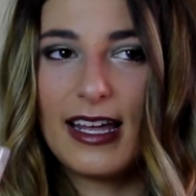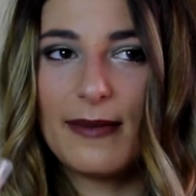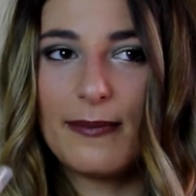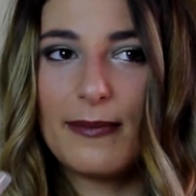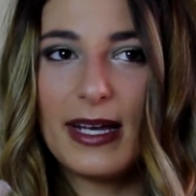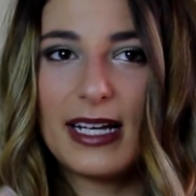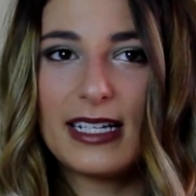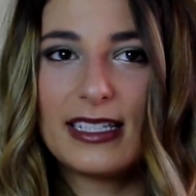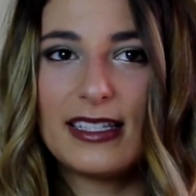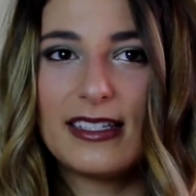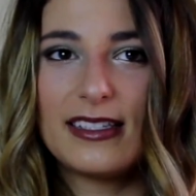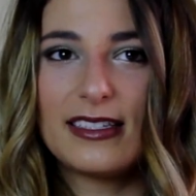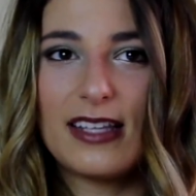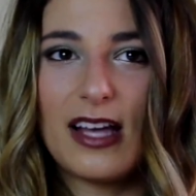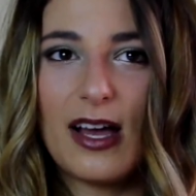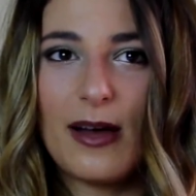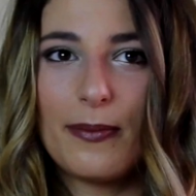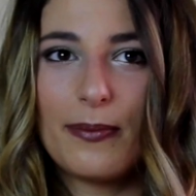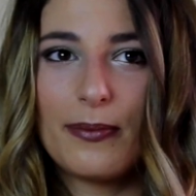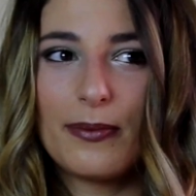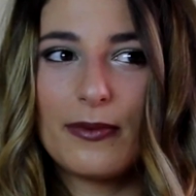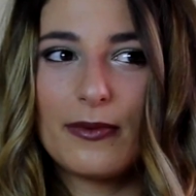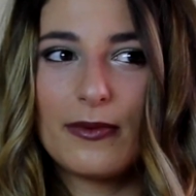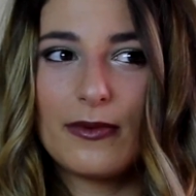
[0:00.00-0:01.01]
It mixes
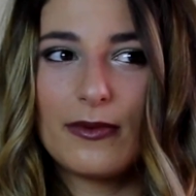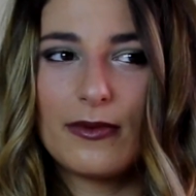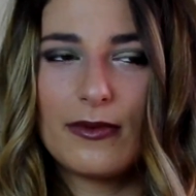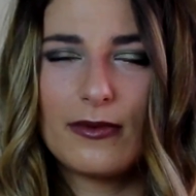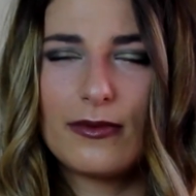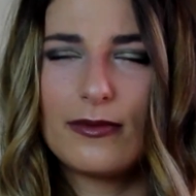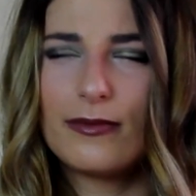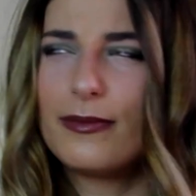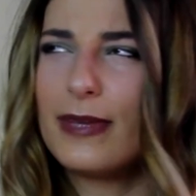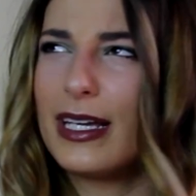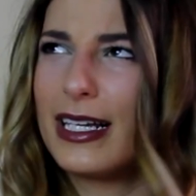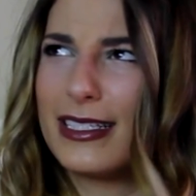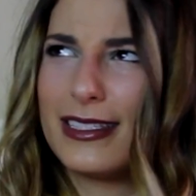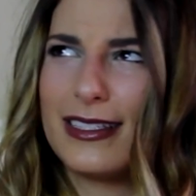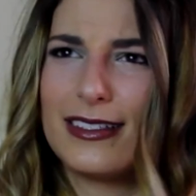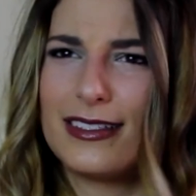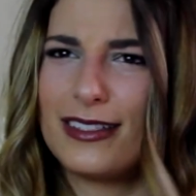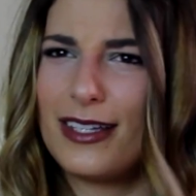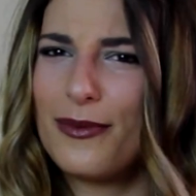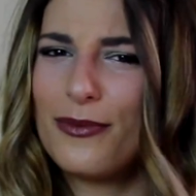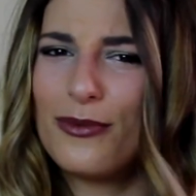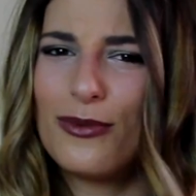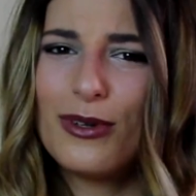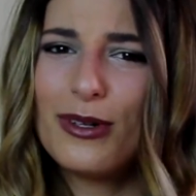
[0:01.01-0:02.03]
up,
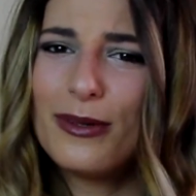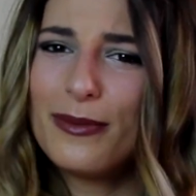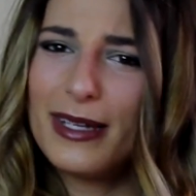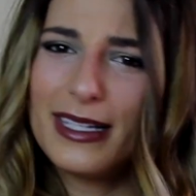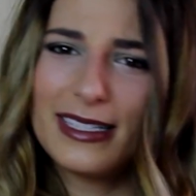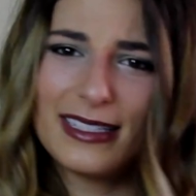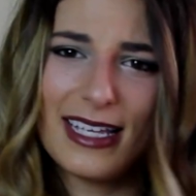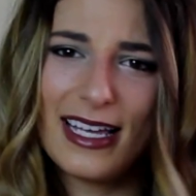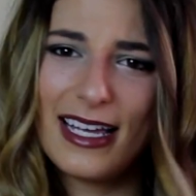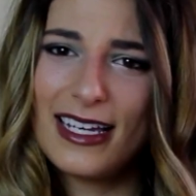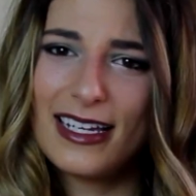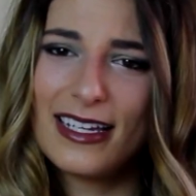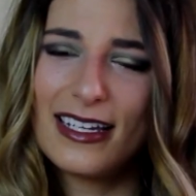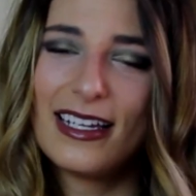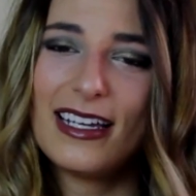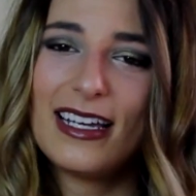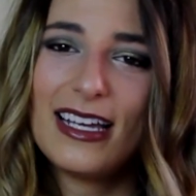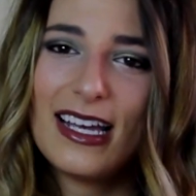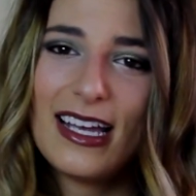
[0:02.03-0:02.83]
what am I saying?